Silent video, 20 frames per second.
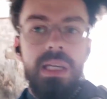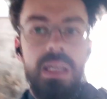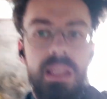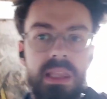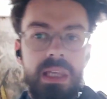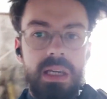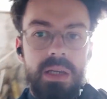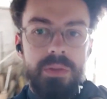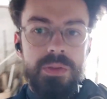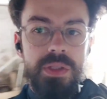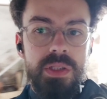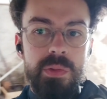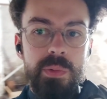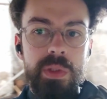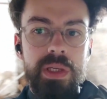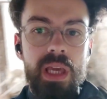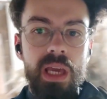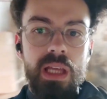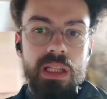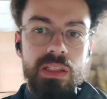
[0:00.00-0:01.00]
at the house this
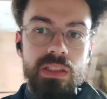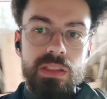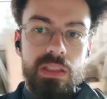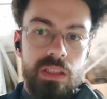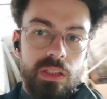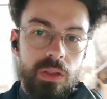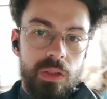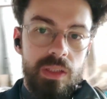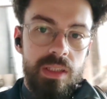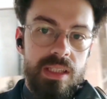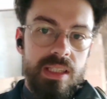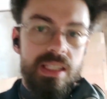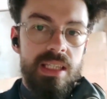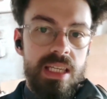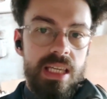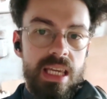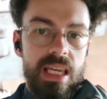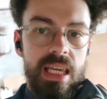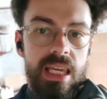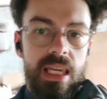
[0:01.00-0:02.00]
weekend, you can
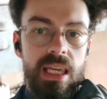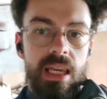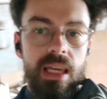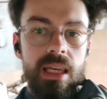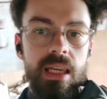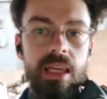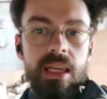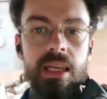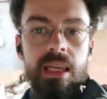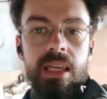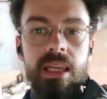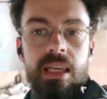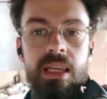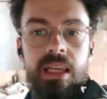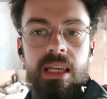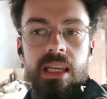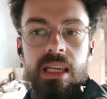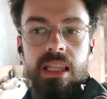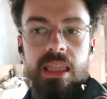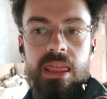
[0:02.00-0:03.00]
see
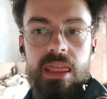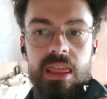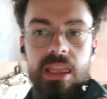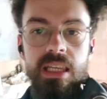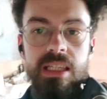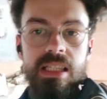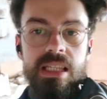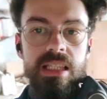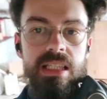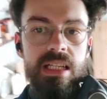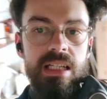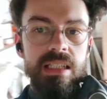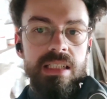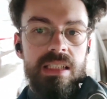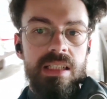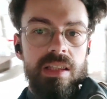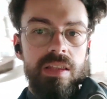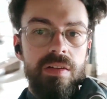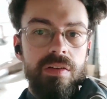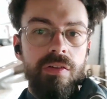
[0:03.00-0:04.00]
this is
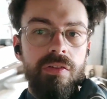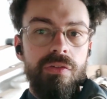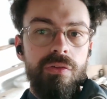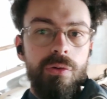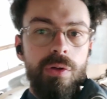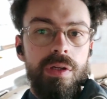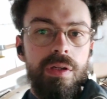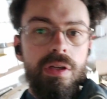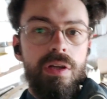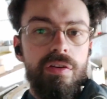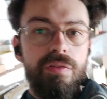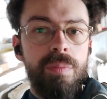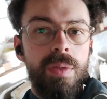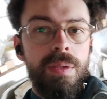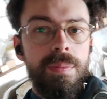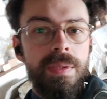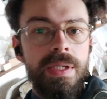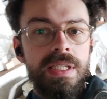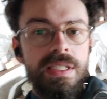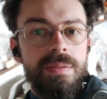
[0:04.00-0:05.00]
actually the front of my
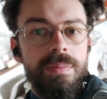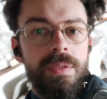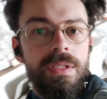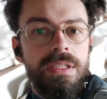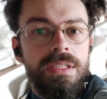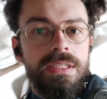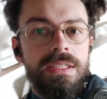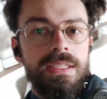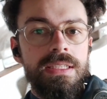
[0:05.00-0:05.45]
basement.